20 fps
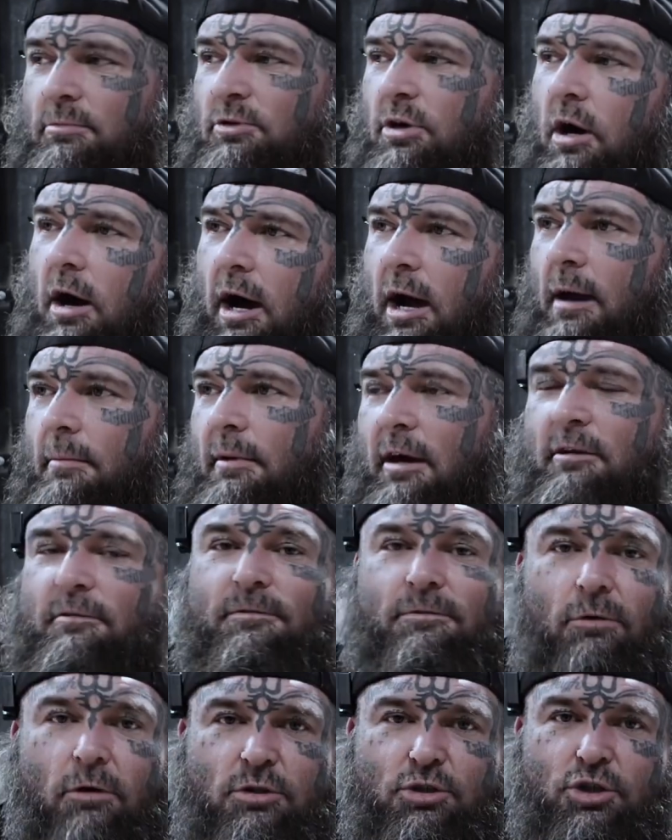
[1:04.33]
time,
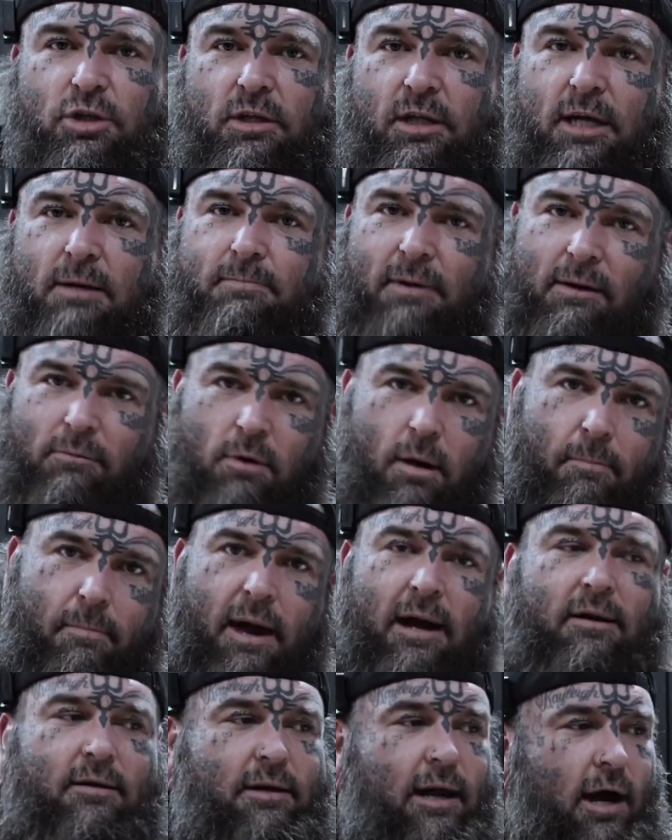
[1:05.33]
unfortunately, but we're
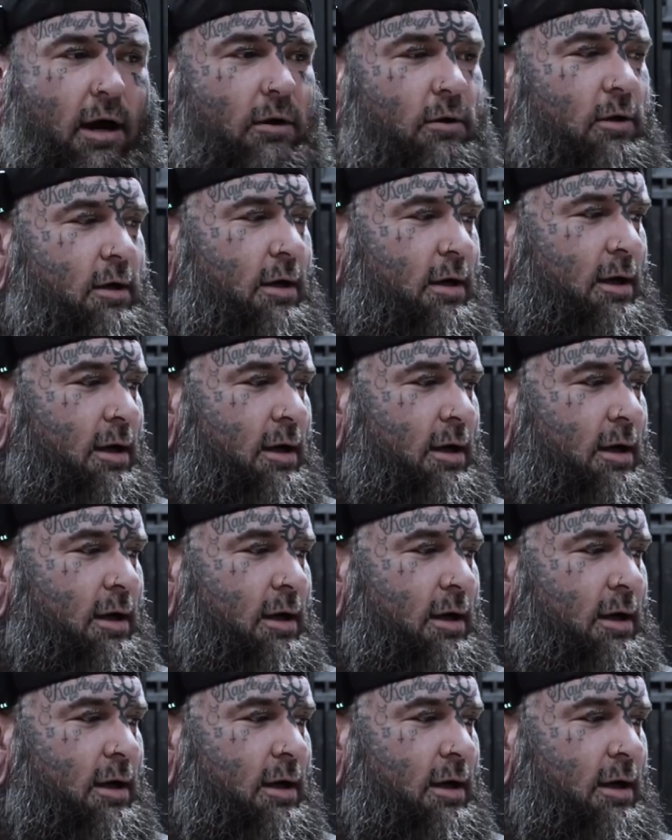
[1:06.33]
back now,